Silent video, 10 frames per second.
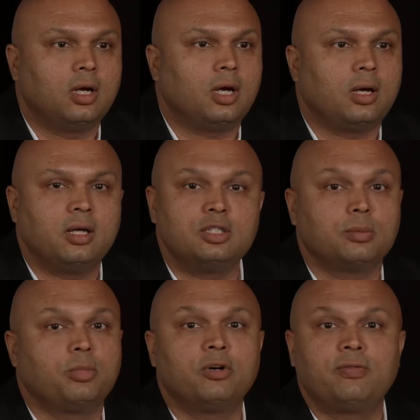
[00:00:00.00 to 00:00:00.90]
it's
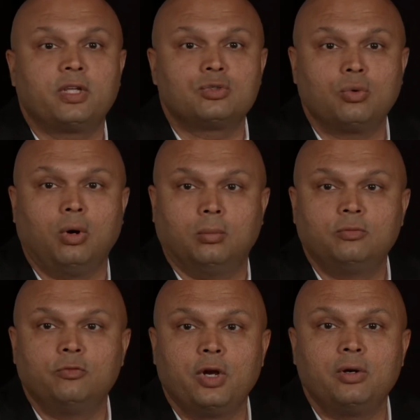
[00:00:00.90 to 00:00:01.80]
a perfect storm
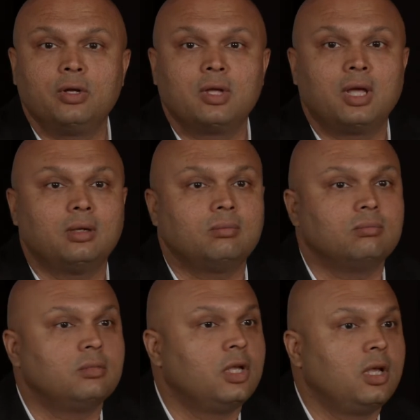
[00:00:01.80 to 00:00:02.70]
where you
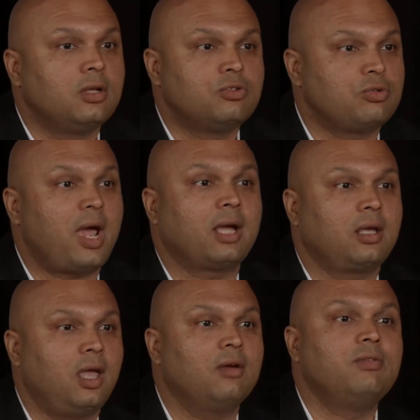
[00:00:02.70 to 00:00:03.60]
can
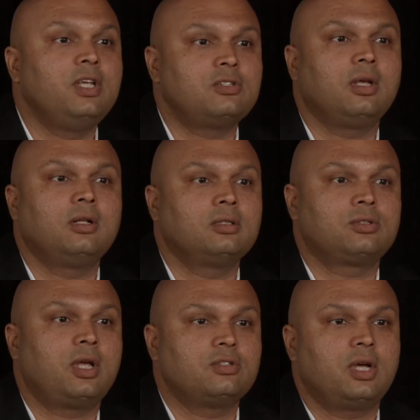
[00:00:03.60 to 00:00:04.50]
track every single
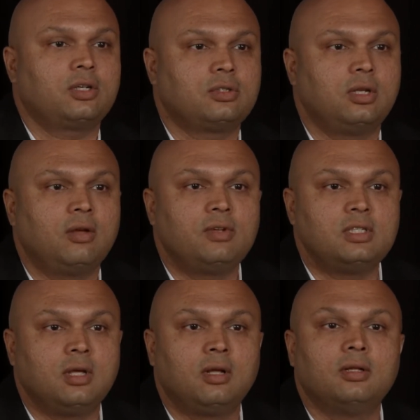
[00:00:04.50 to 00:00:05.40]
transaction, every
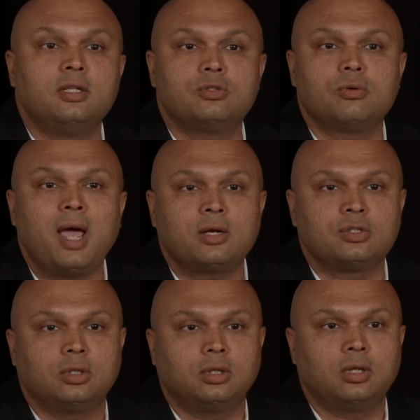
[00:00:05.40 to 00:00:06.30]
single
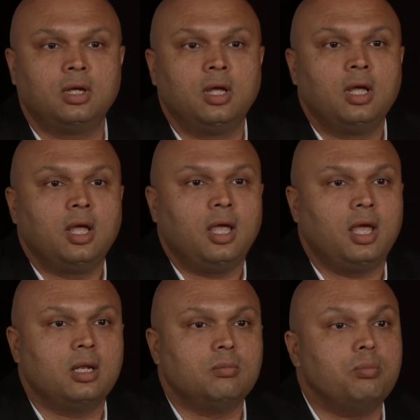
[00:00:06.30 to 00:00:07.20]
interaction,
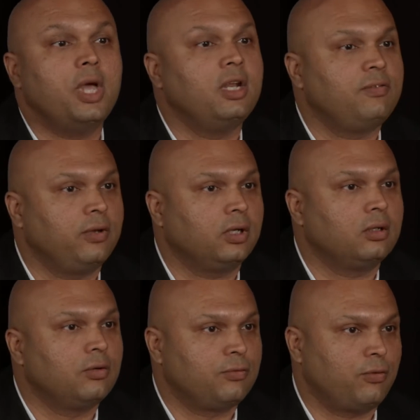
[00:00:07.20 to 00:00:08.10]
and
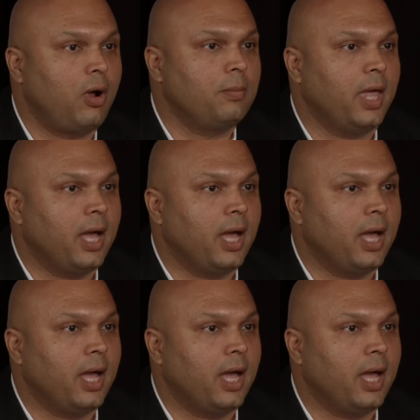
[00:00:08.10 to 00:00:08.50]
benefit from